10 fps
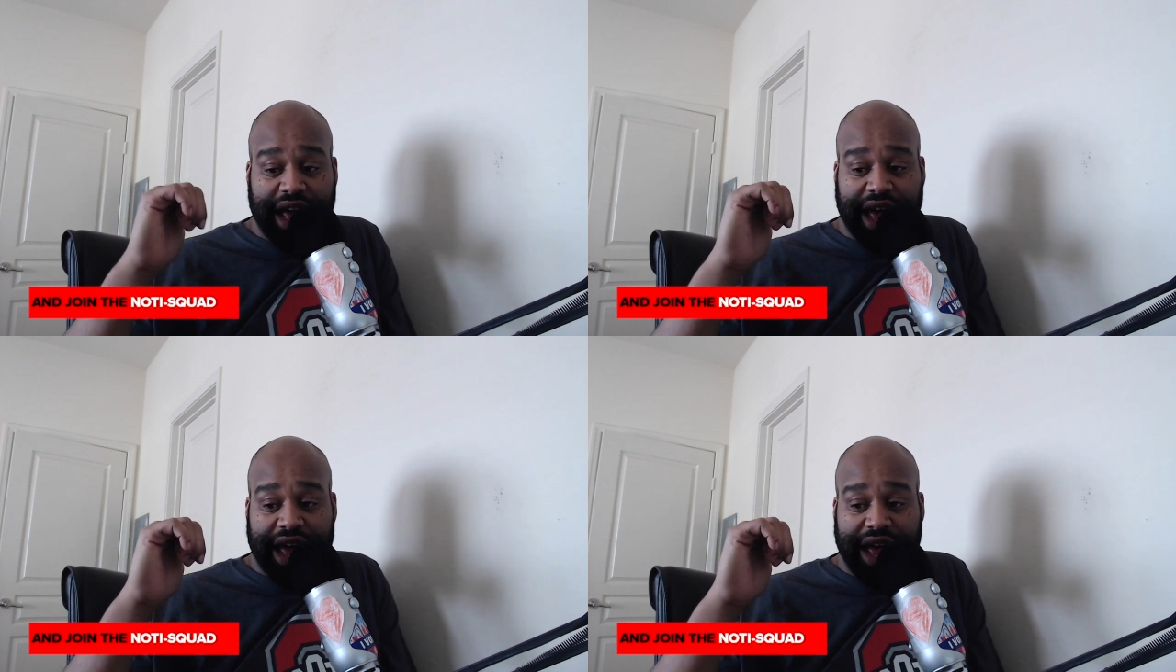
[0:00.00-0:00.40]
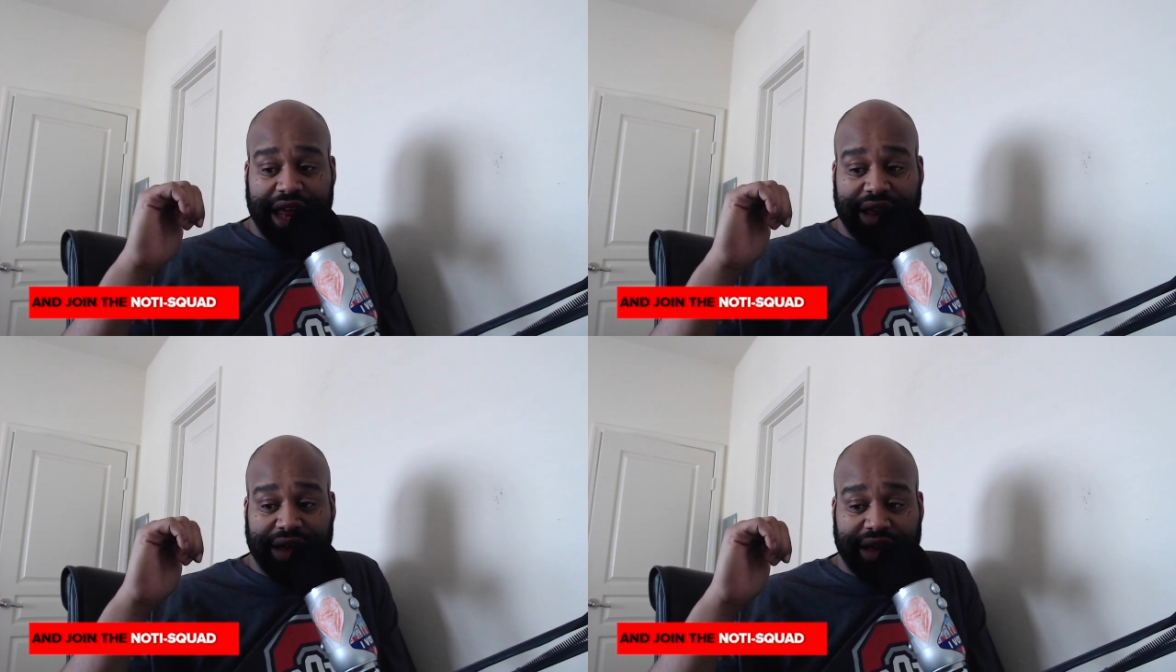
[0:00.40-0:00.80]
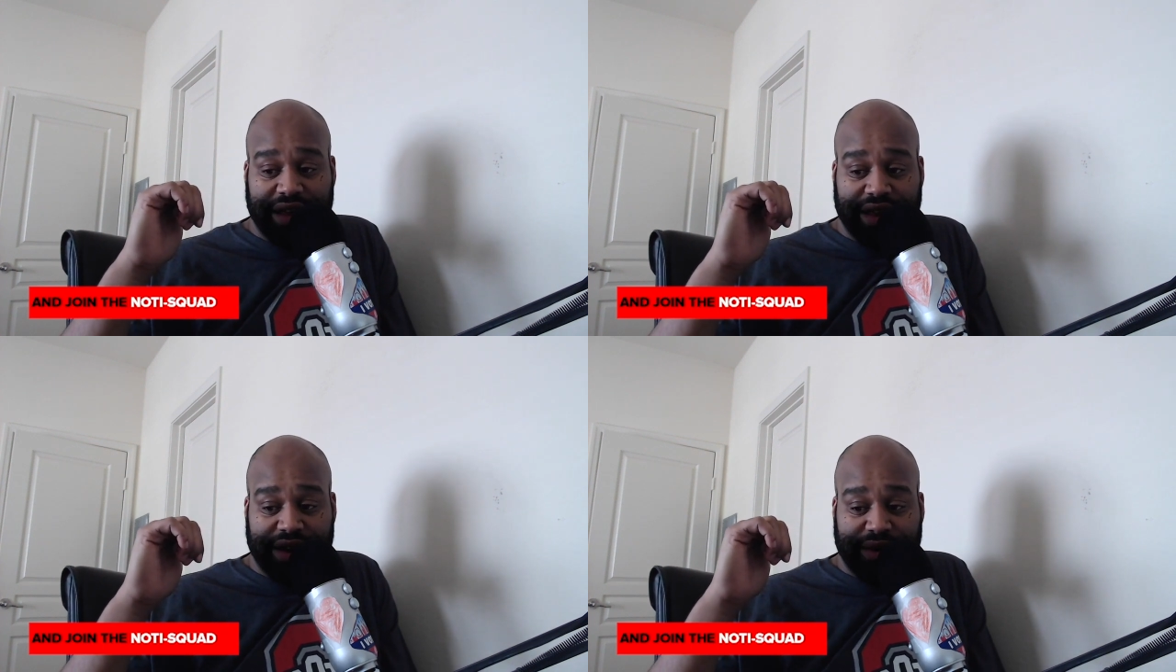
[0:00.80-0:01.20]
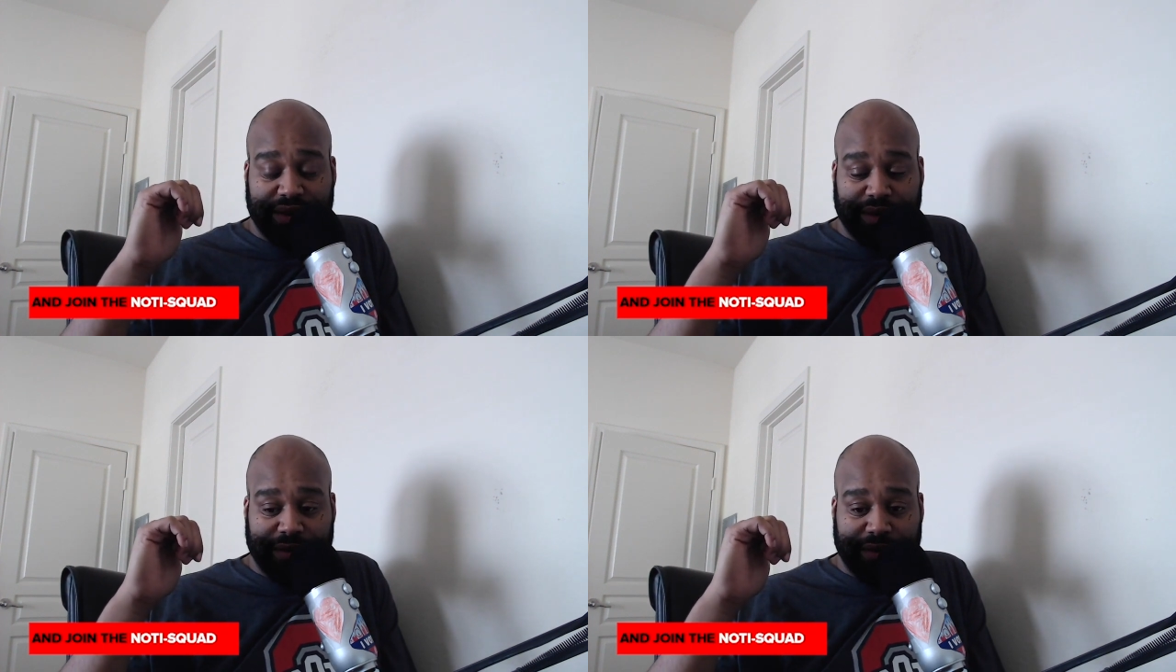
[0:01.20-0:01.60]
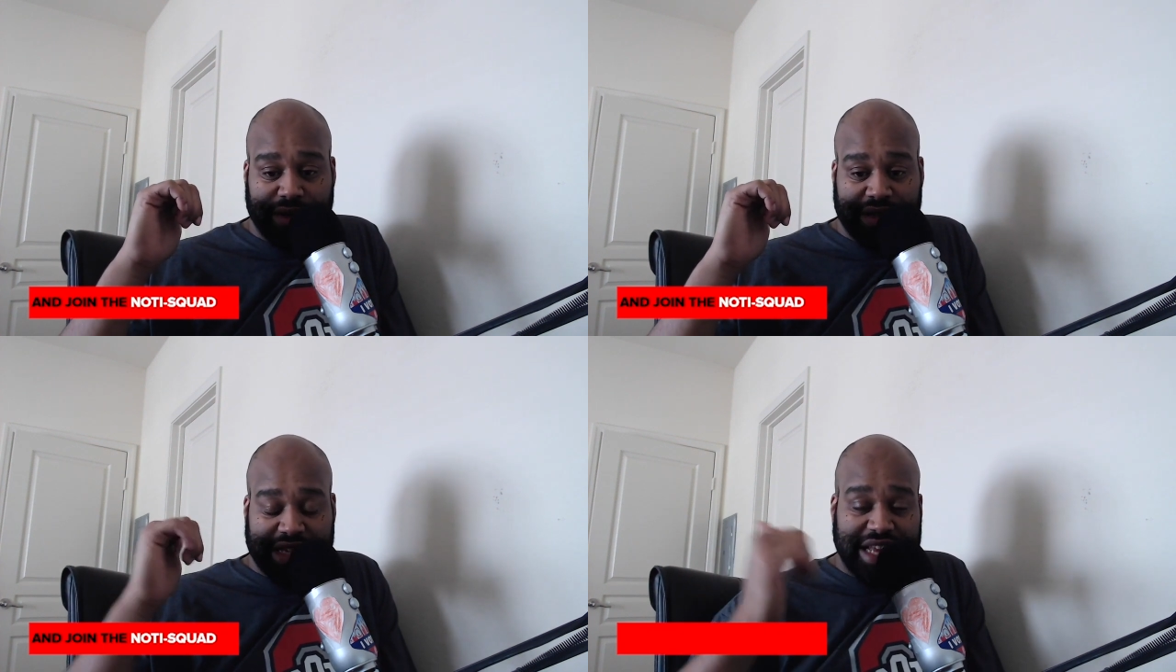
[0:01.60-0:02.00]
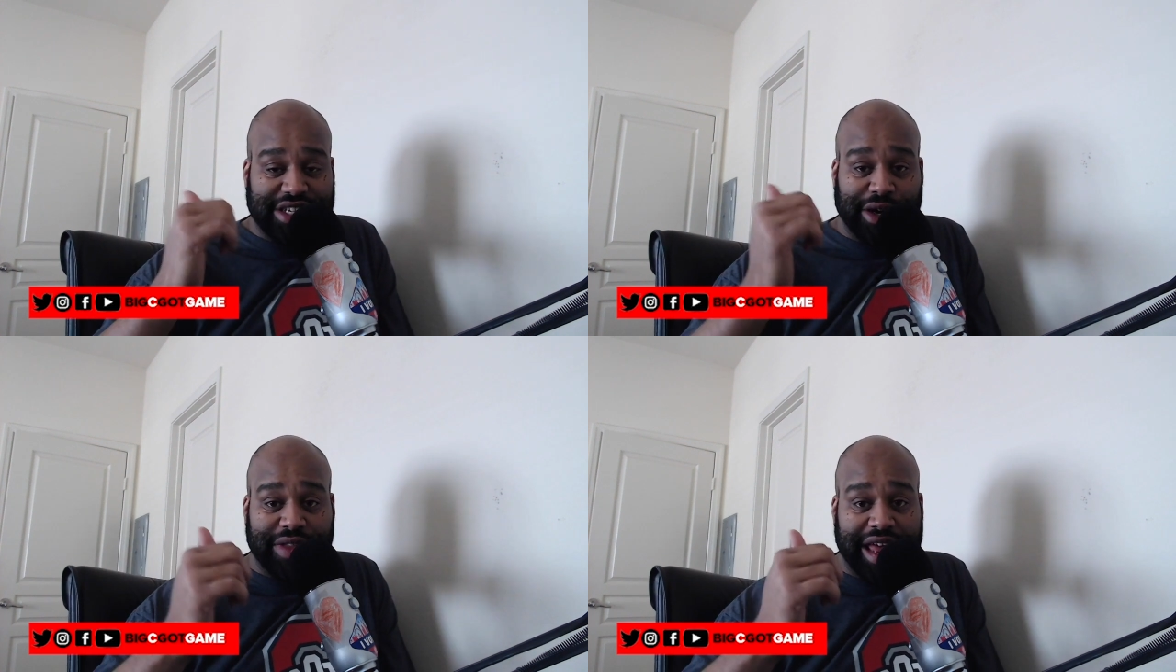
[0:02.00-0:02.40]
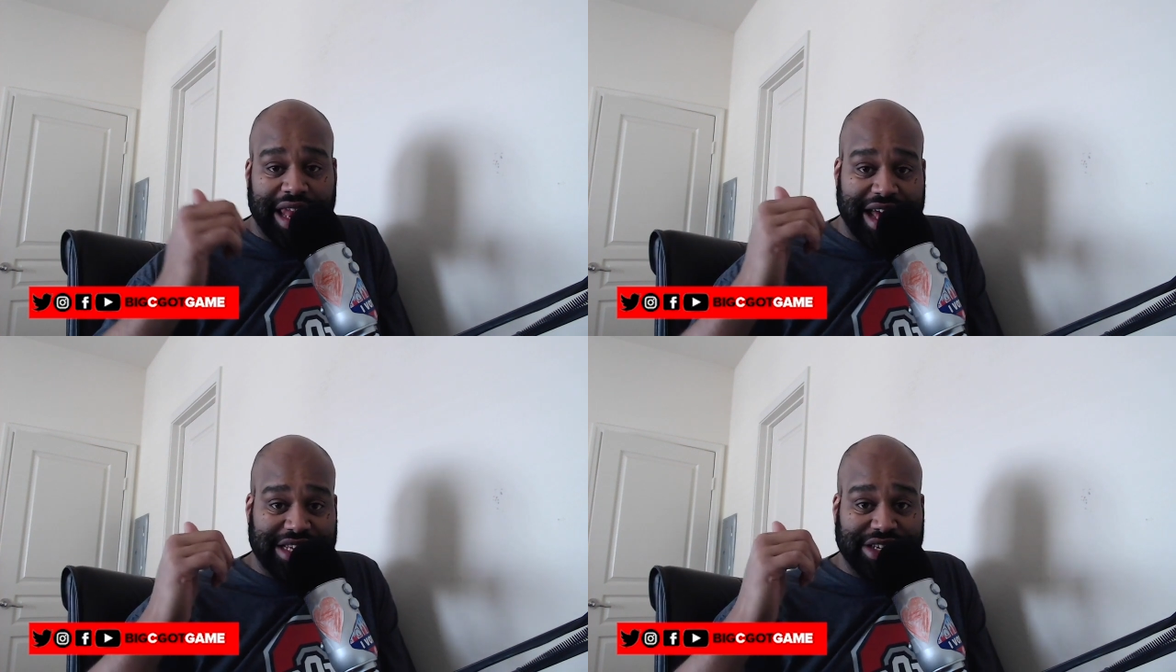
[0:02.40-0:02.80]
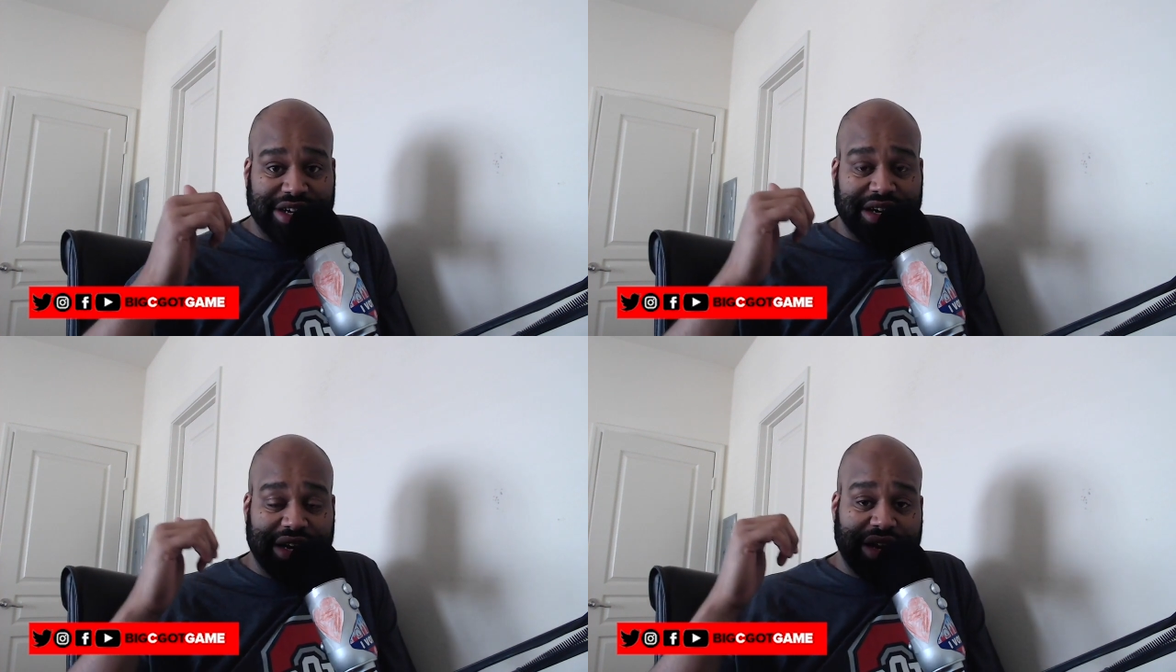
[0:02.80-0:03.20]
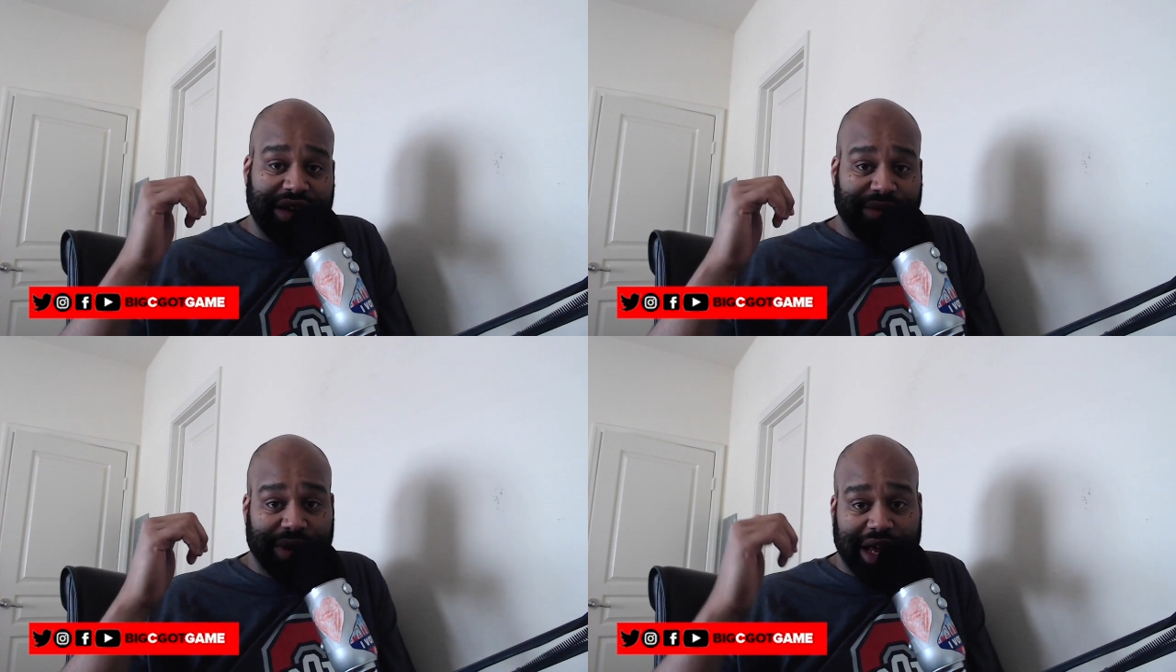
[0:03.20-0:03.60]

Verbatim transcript: And, you know, Tate showed that last year with